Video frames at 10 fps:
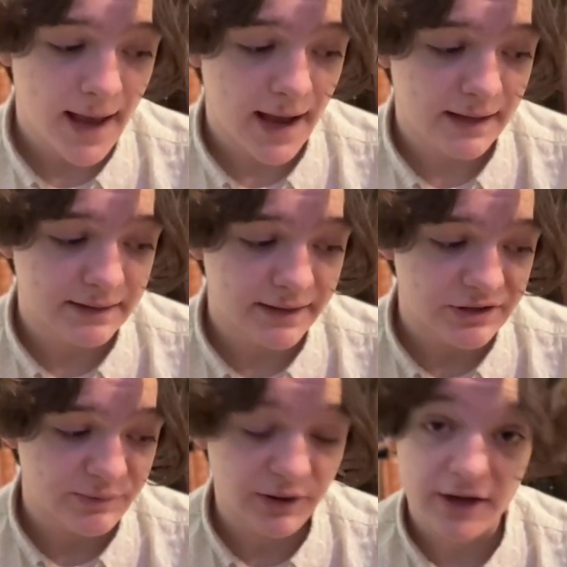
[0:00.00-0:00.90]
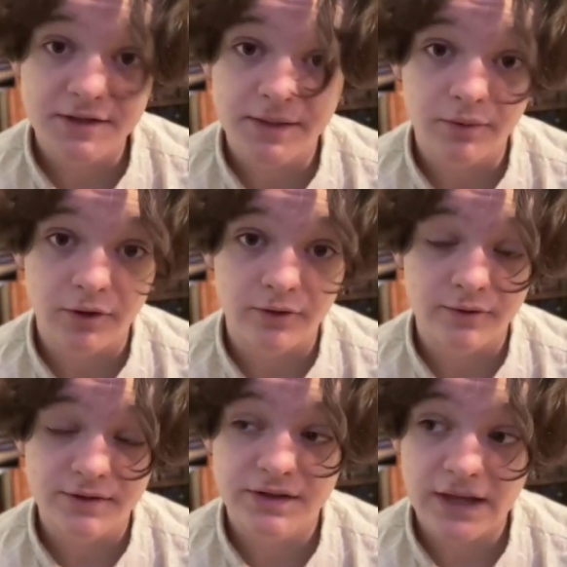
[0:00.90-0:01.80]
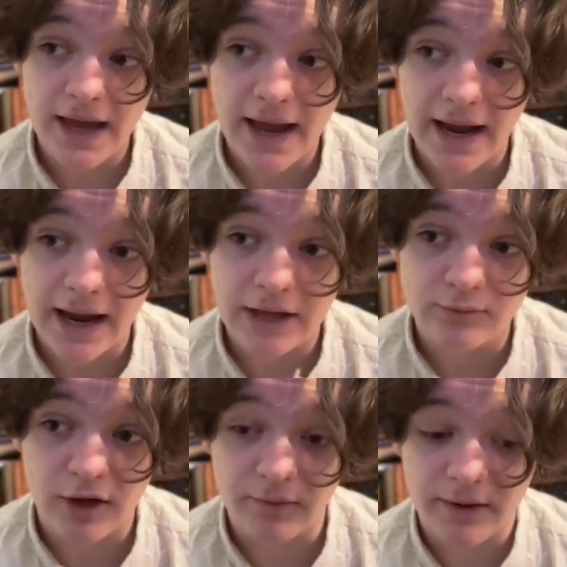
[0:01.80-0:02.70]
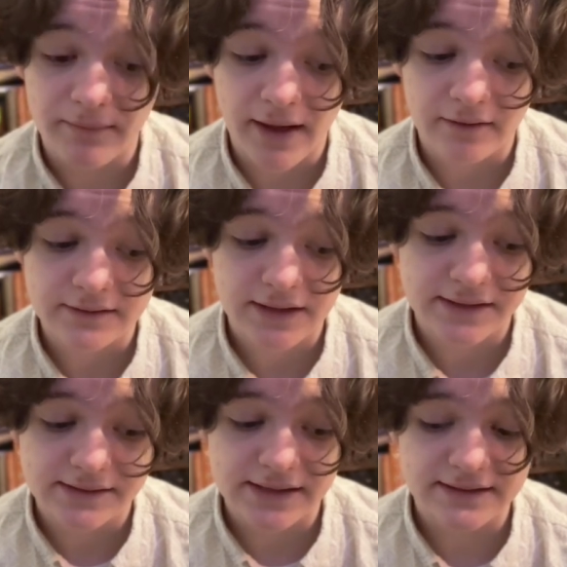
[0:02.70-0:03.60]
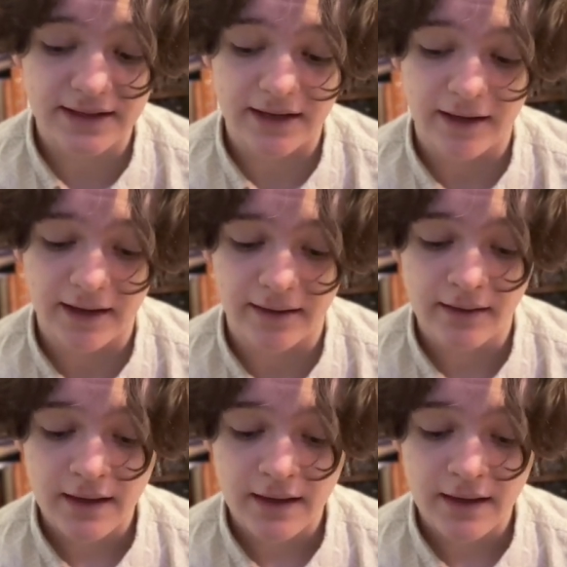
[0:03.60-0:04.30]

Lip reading: and it's Biloxi Blues, and Broadway Bound, because it's like a